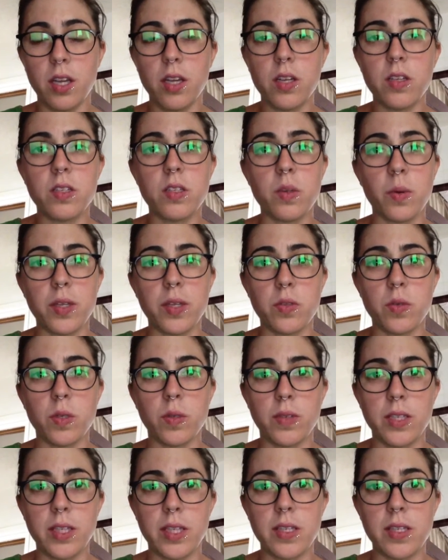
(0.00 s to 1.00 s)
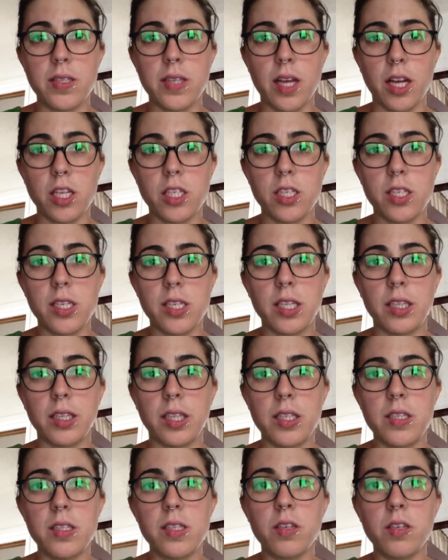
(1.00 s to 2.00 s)
So as we read this section,
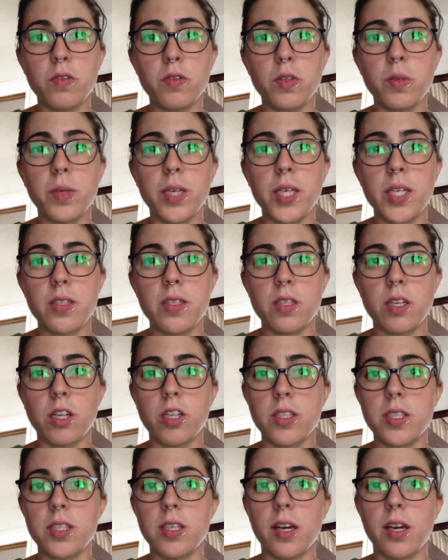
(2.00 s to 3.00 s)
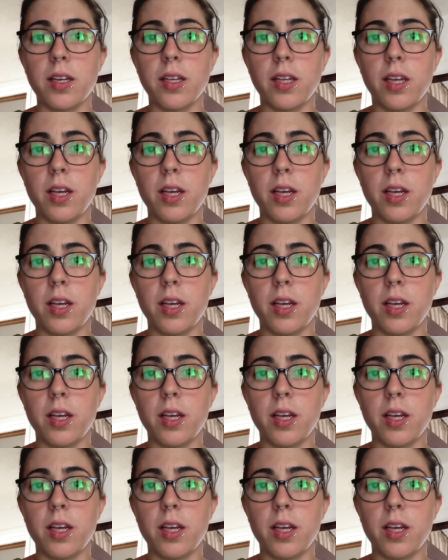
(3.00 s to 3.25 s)
listen for when it starts talking